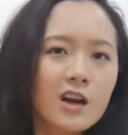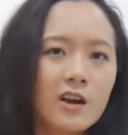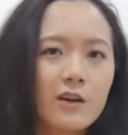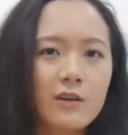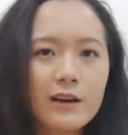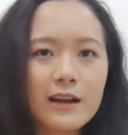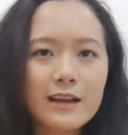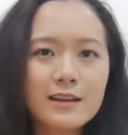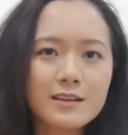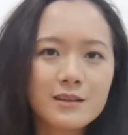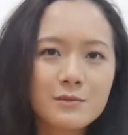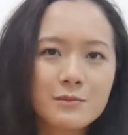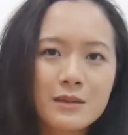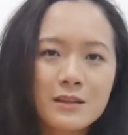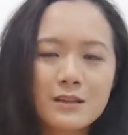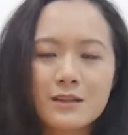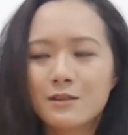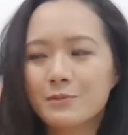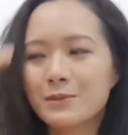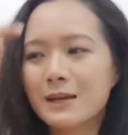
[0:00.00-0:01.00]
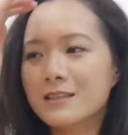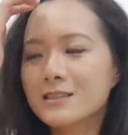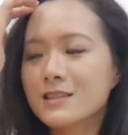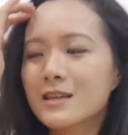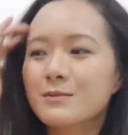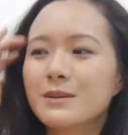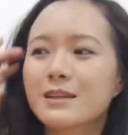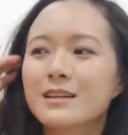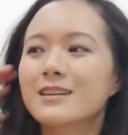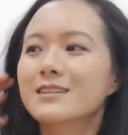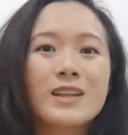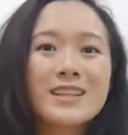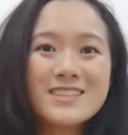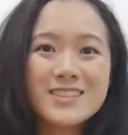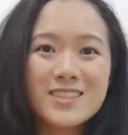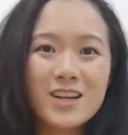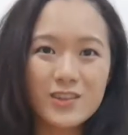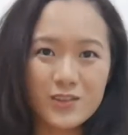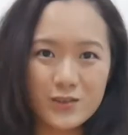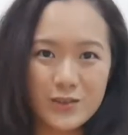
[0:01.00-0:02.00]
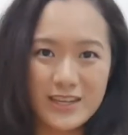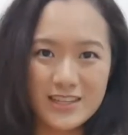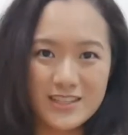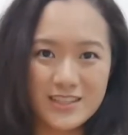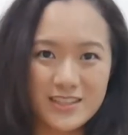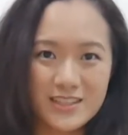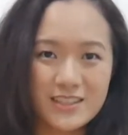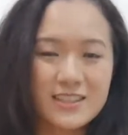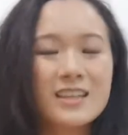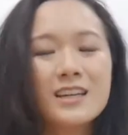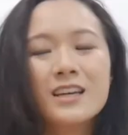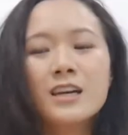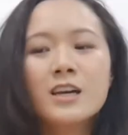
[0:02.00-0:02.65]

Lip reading: right in the middle of the pandemic. Let's talk location.